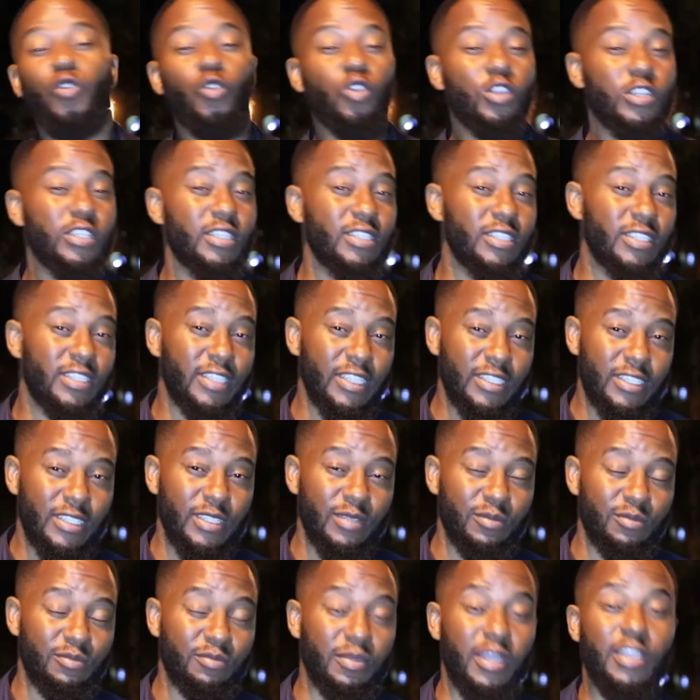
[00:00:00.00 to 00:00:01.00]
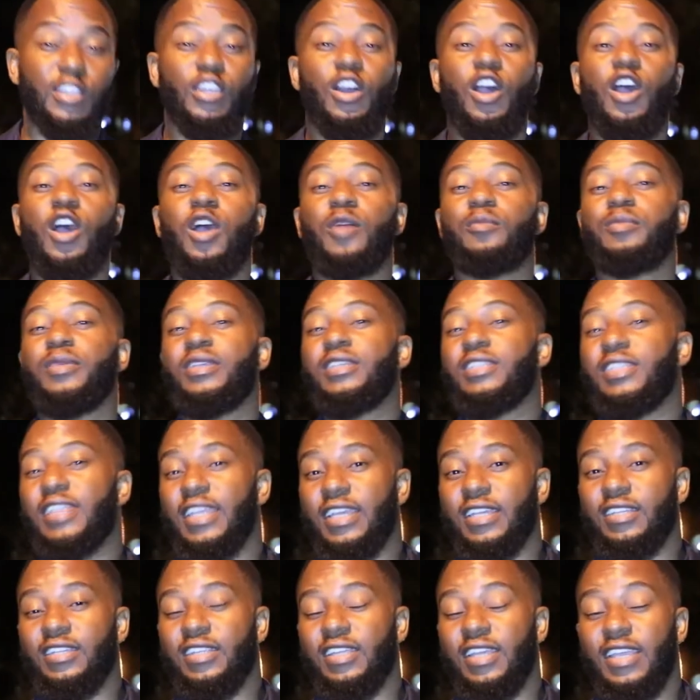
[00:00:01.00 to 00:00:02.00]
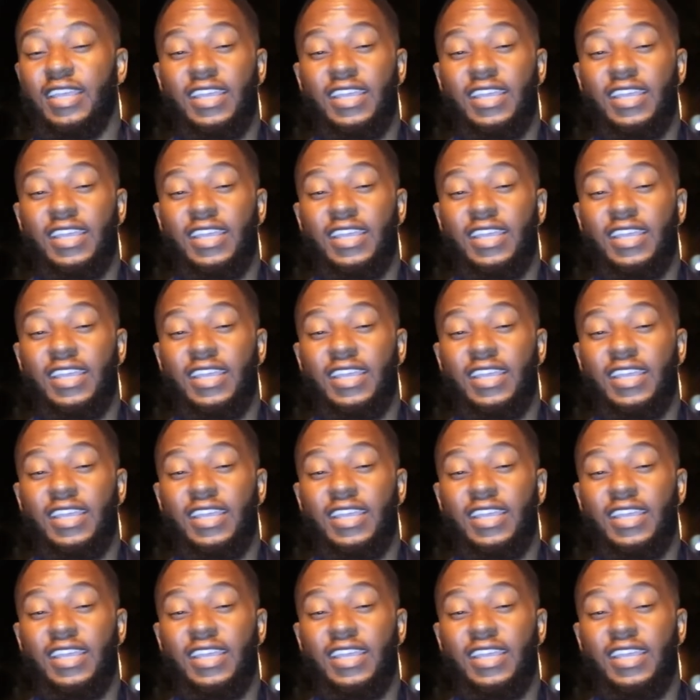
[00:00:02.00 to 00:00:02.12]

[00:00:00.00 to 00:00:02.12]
auction system by the RBZ